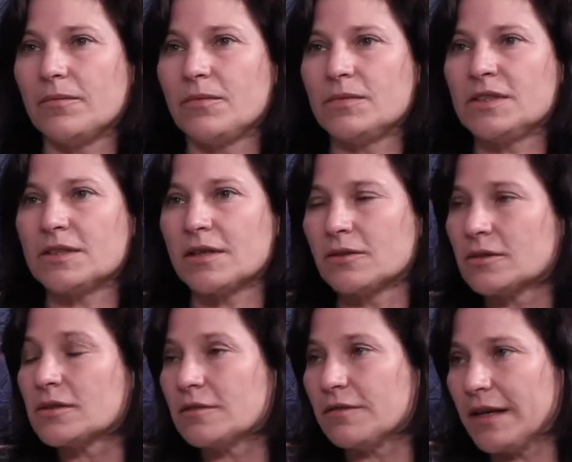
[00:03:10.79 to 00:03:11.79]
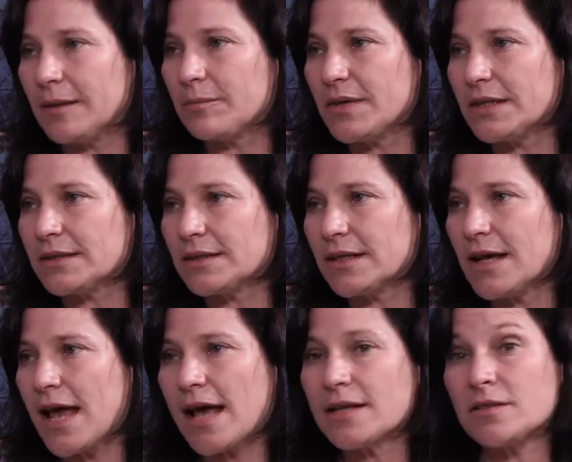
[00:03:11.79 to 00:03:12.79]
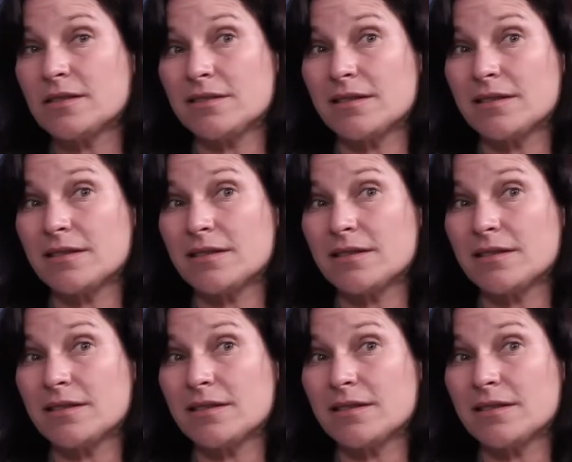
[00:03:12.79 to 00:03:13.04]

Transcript: skills development as